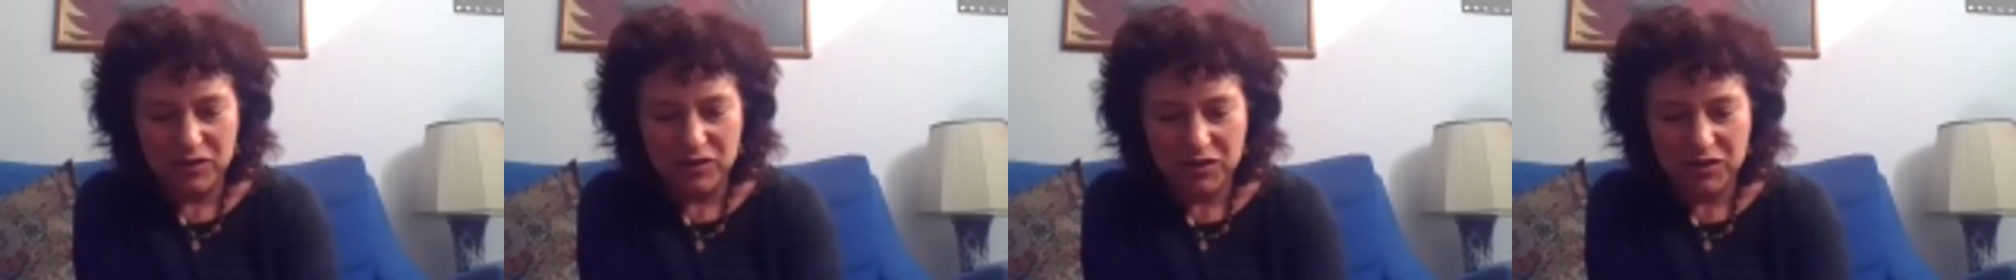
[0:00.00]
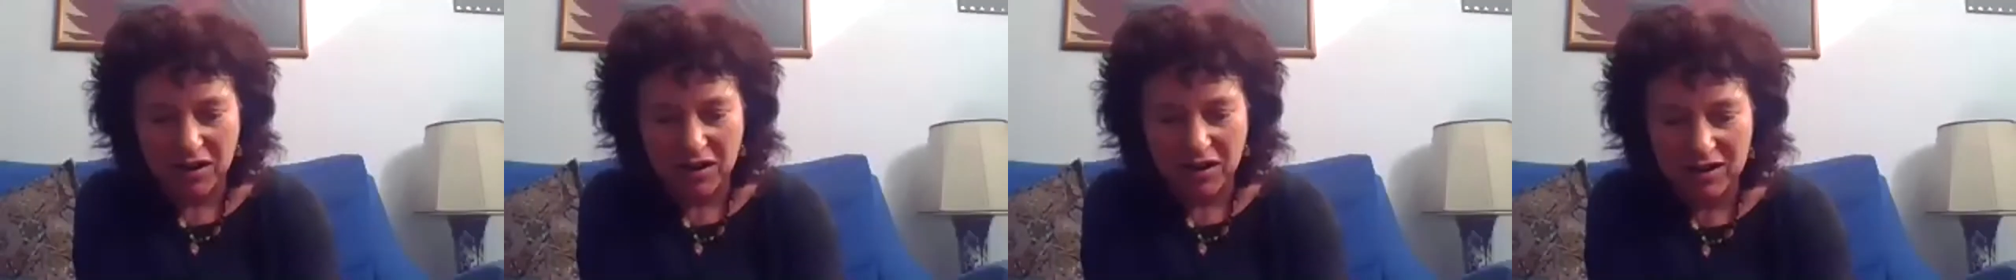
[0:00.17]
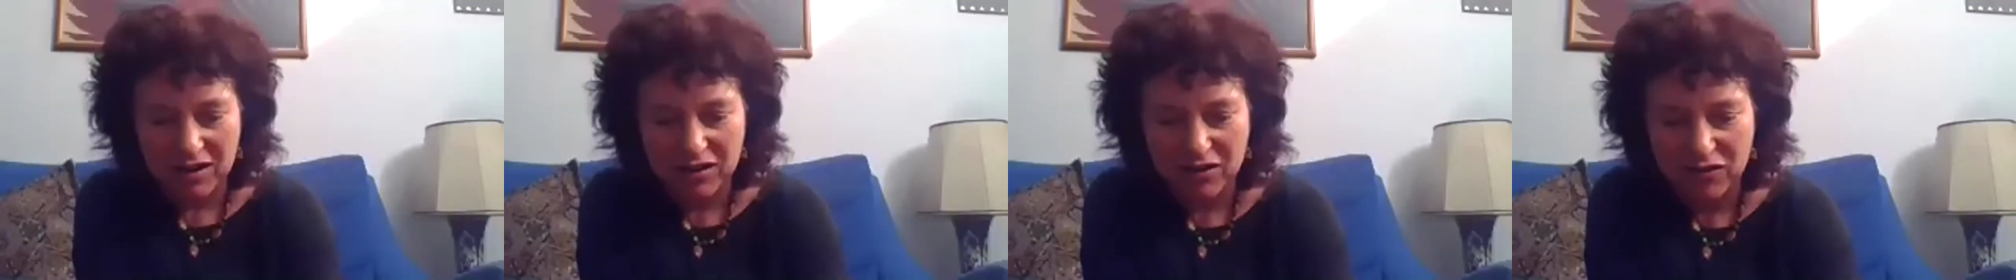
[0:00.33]

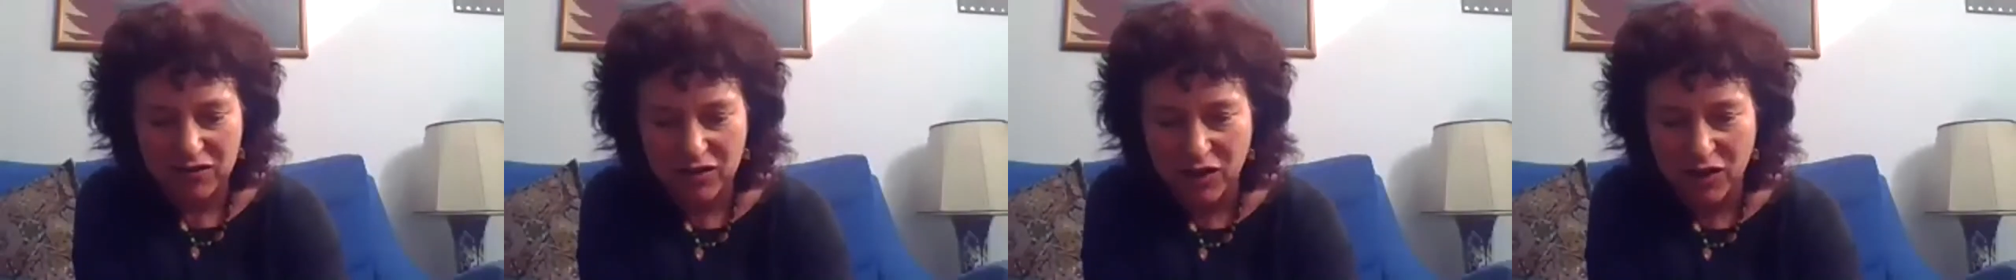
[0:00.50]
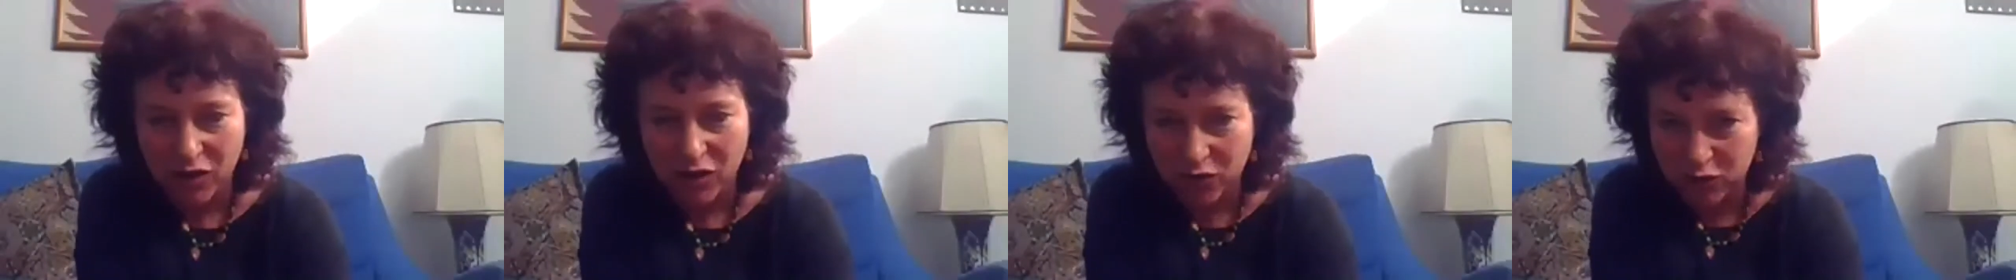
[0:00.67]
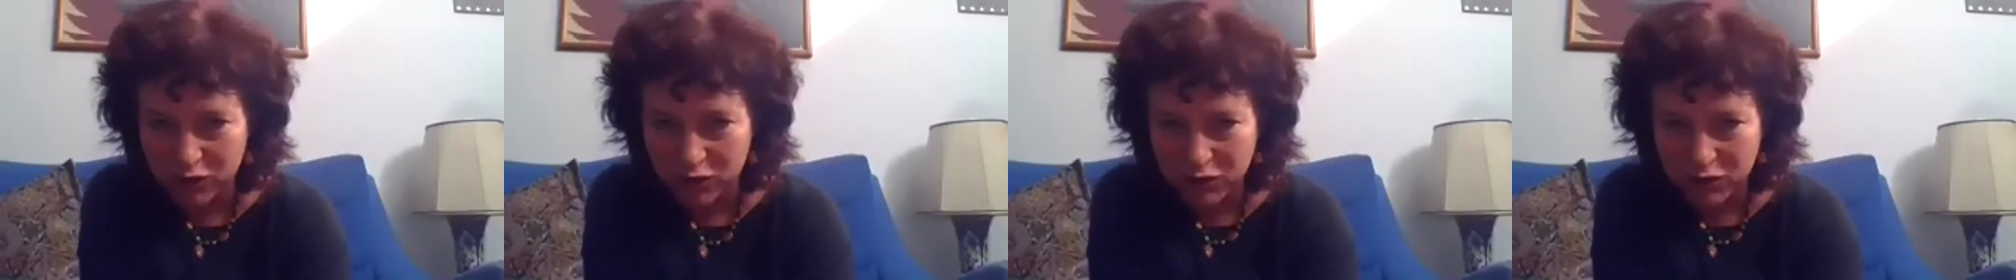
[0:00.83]
kind of
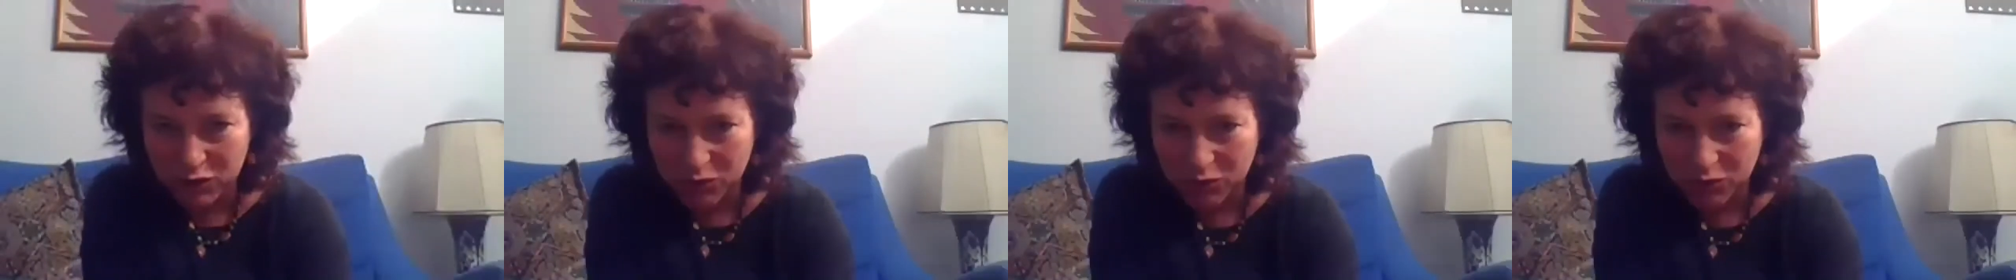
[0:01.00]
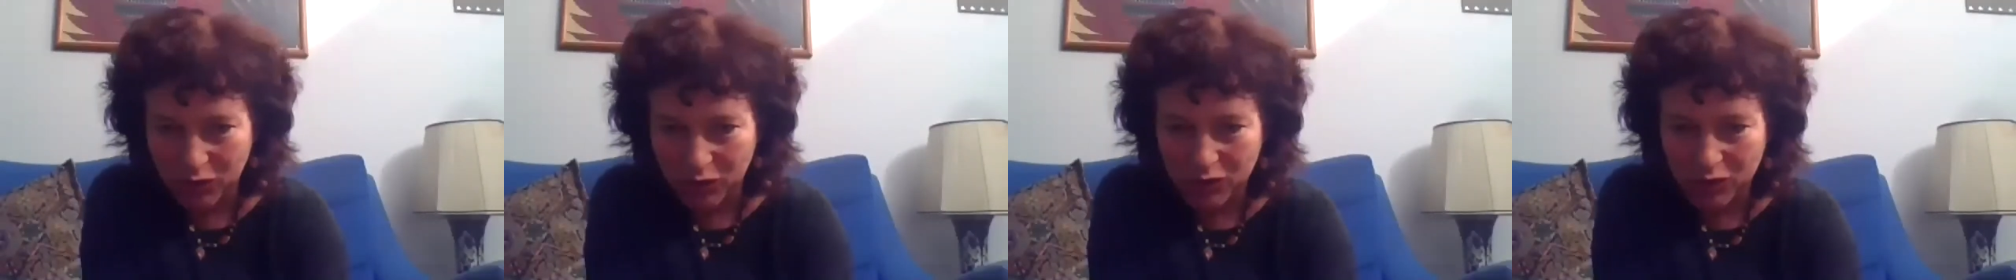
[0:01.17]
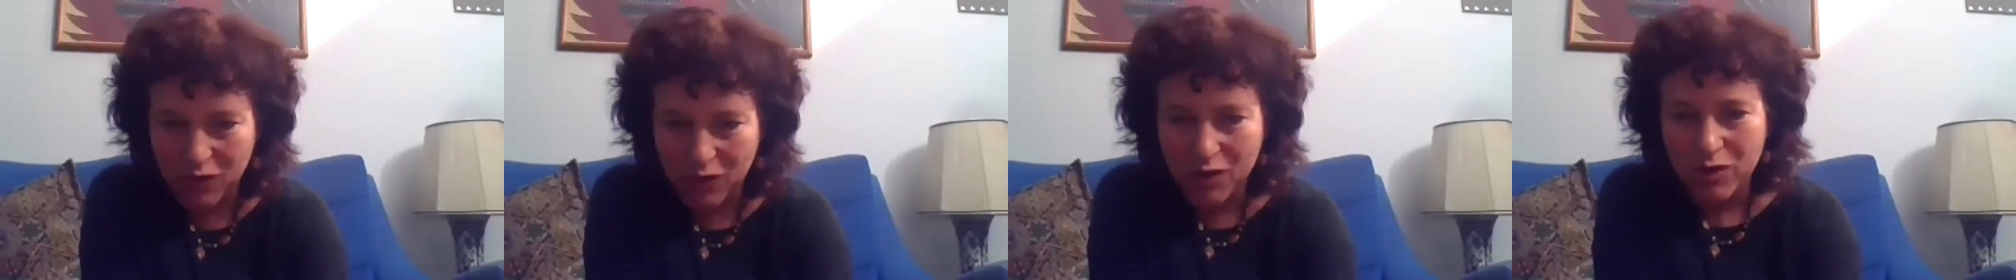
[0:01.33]
a
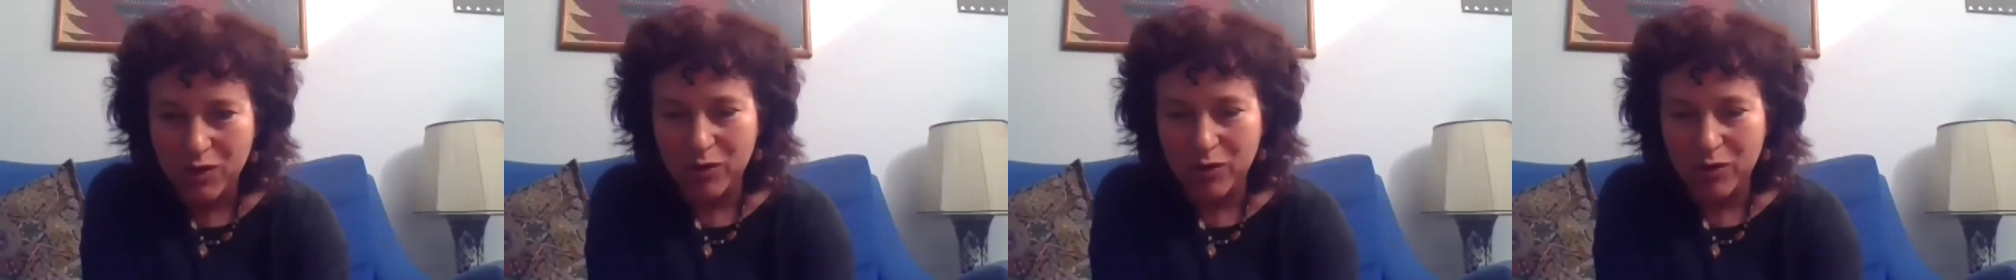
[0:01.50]
ritual